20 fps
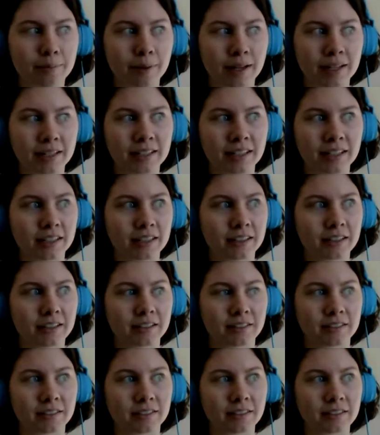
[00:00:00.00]
biking
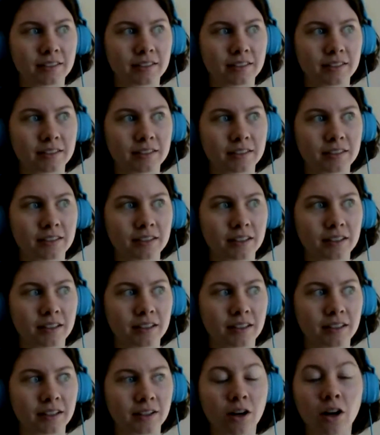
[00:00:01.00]
and
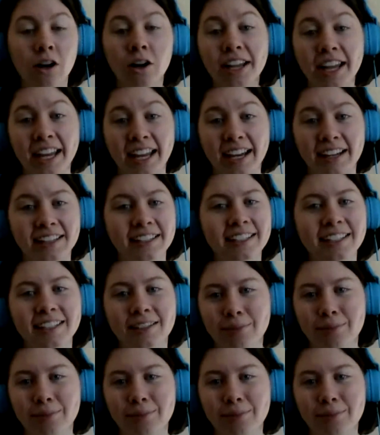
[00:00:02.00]
oh yeah.